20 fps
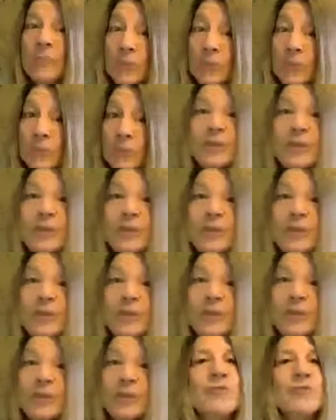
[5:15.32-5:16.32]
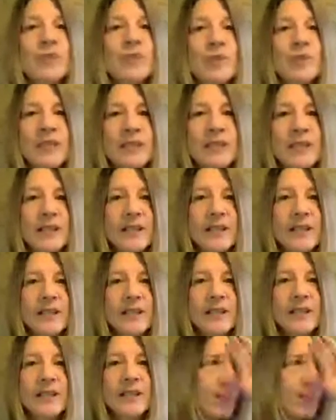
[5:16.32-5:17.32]
smoothly transition from one to the
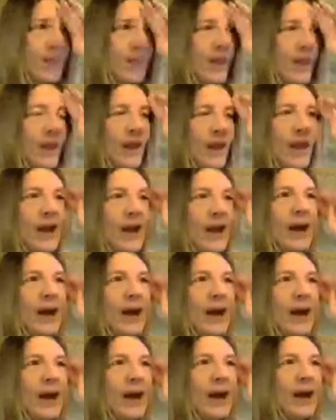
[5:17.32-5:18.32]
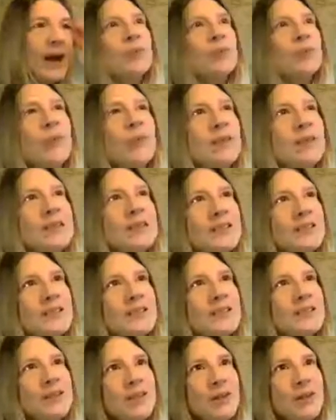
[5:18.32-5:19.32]
other? And actually what I wanted
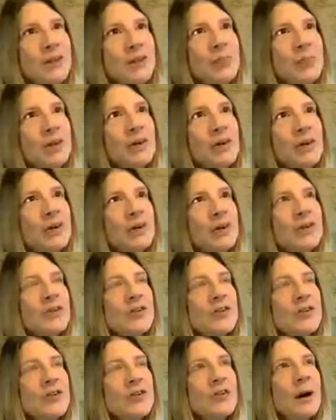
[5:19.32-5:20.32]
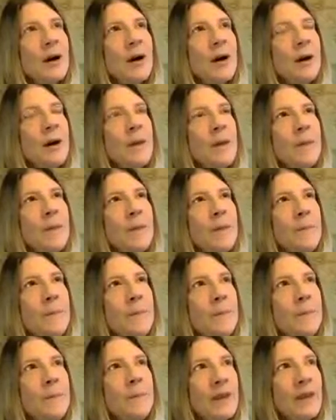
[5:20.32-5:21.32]
to do, because
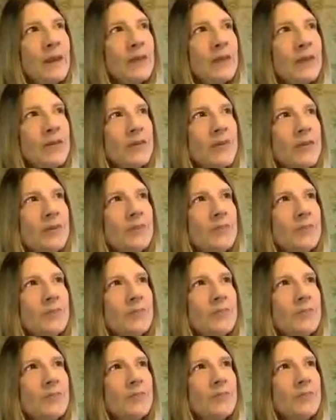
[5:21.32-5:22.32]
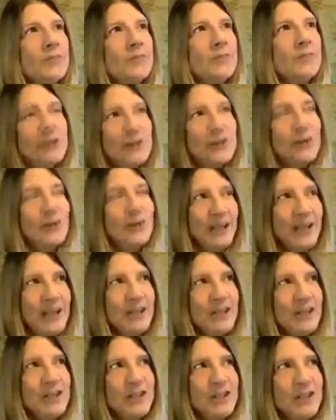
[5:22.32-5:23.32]
the physical
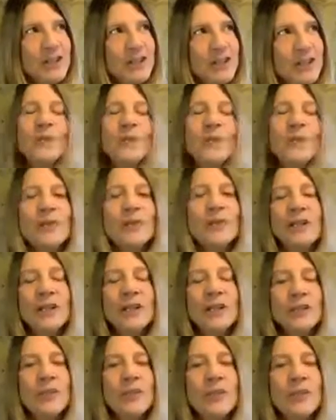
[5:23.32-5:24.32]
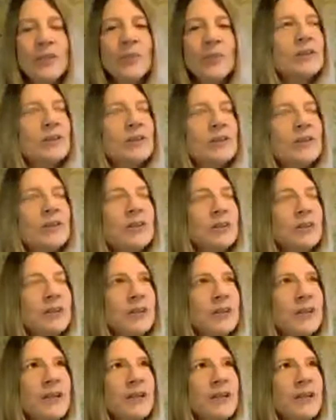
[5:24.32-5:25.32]
location had changed, even though it was an online shop, the physical
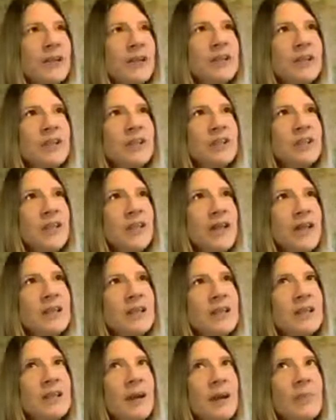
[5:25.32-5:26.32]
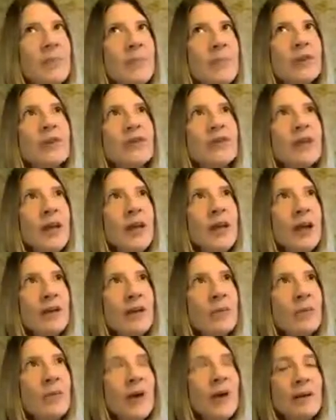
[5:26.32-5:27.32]
location had changed. And because
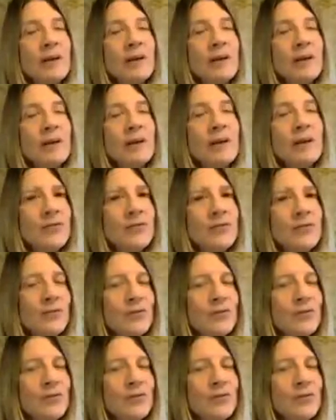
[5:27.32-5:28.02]
where I live